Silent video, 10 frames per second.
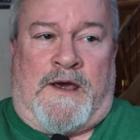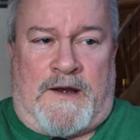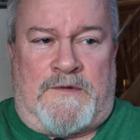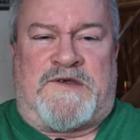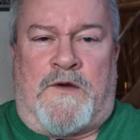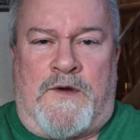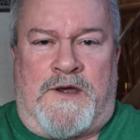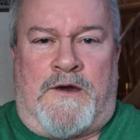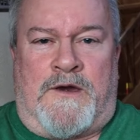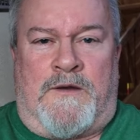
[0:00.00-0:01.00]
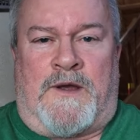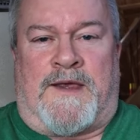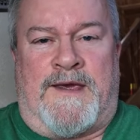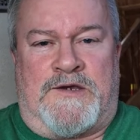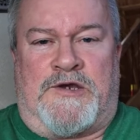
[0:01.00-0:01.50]
and I was doing good,
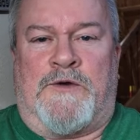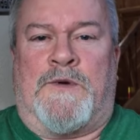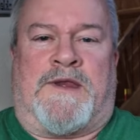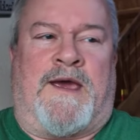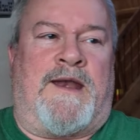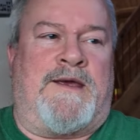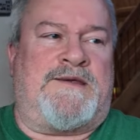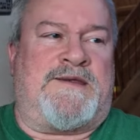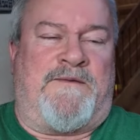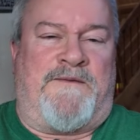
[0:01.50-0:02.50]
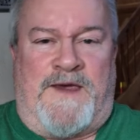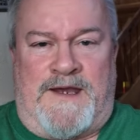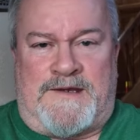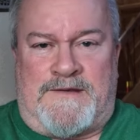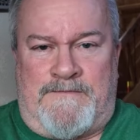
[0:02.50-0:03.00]
but the issue with that is the
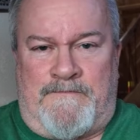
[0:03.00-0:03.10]
feet.